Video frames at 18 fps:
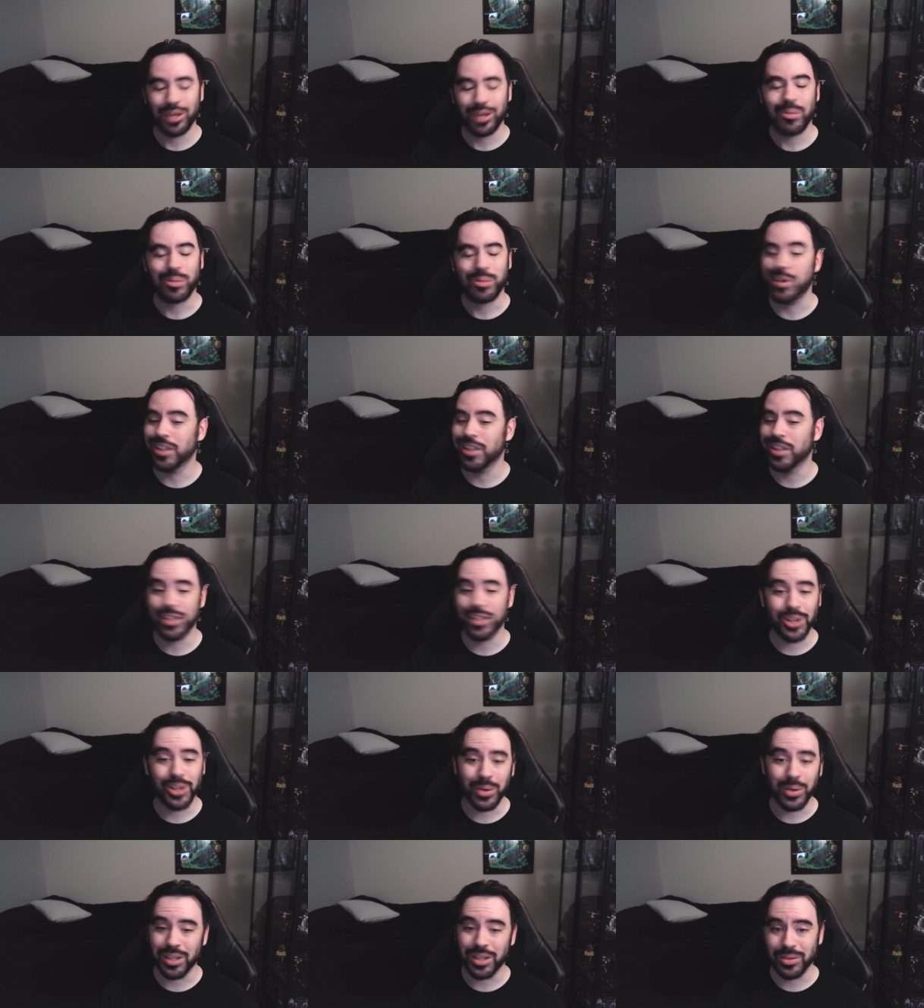we did the
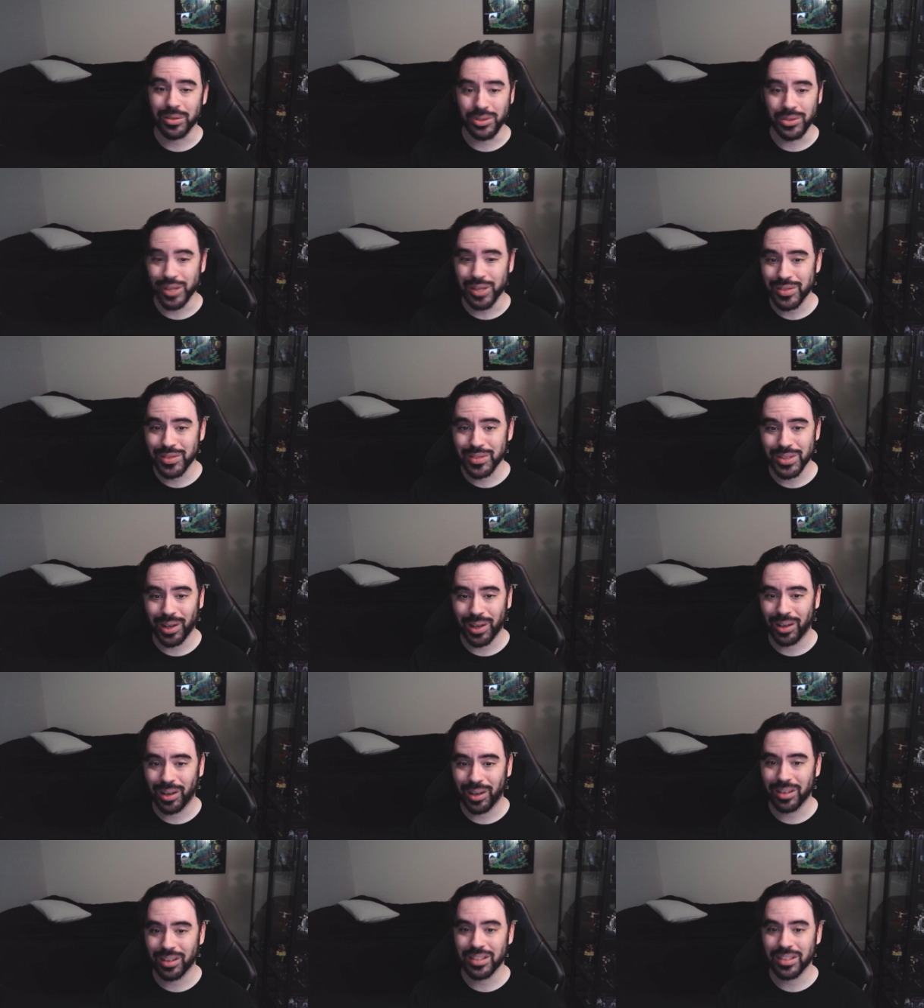Tokyo Drift
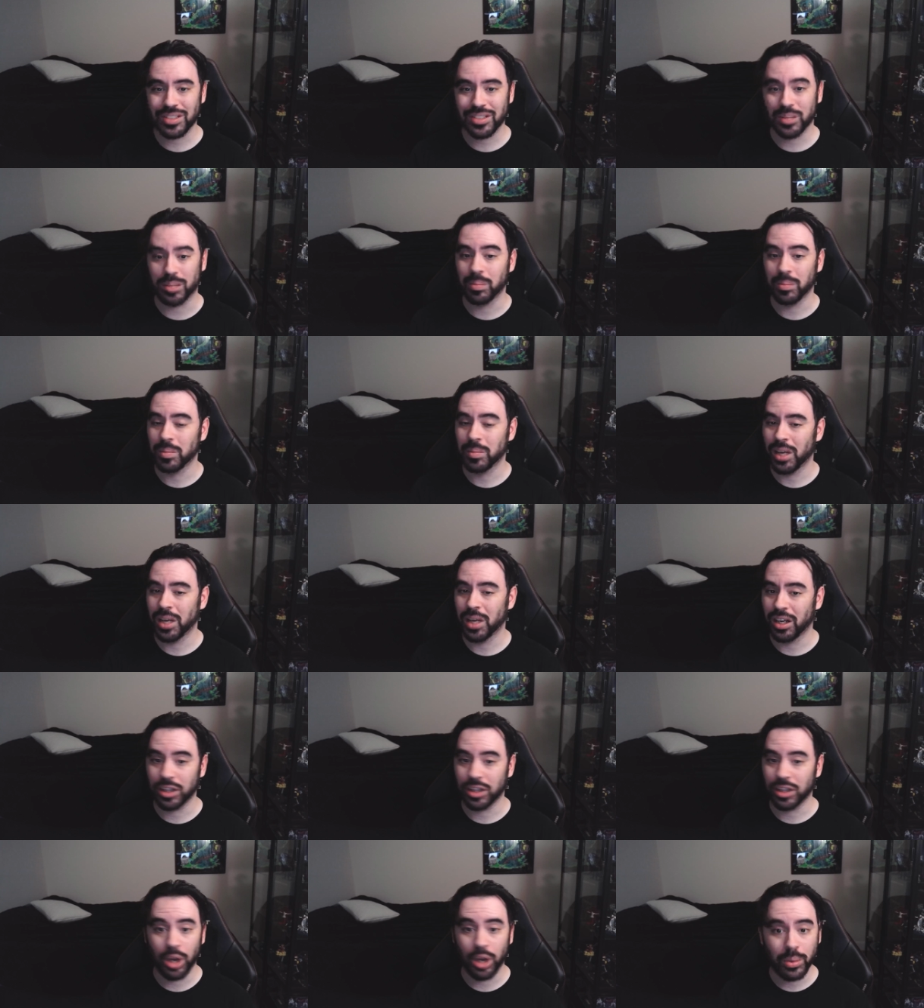song, some uh,
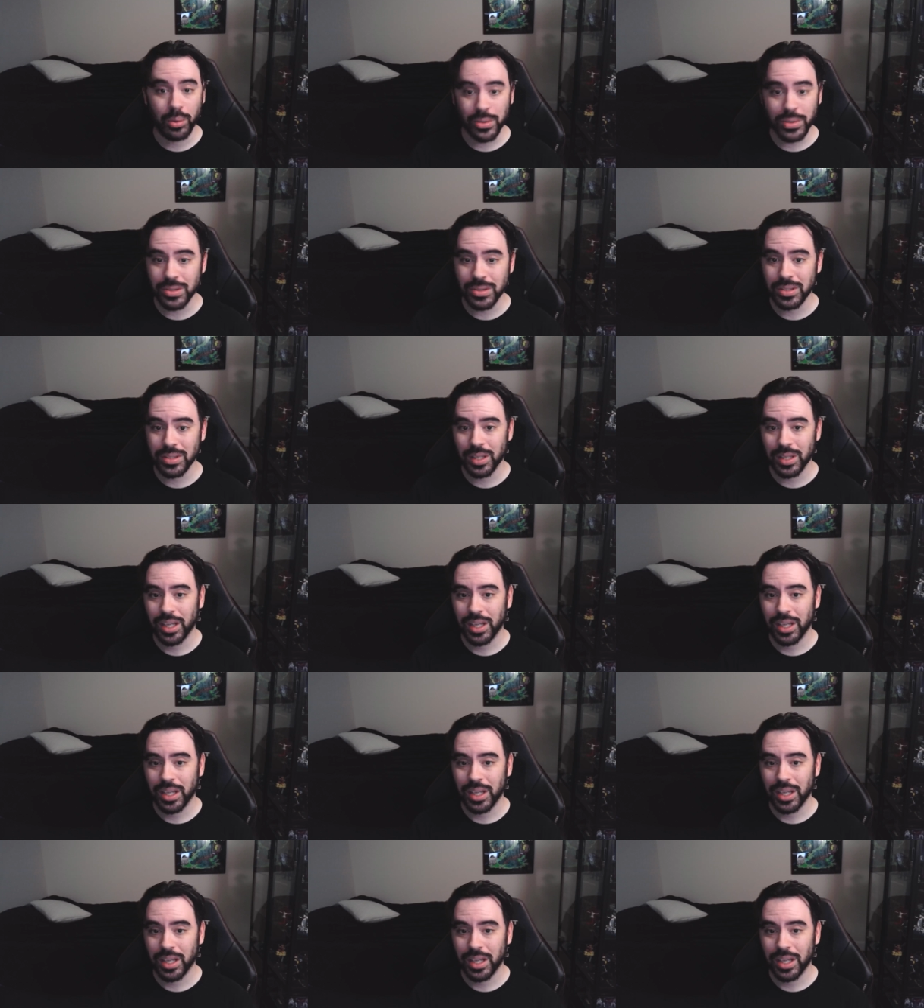Ghost,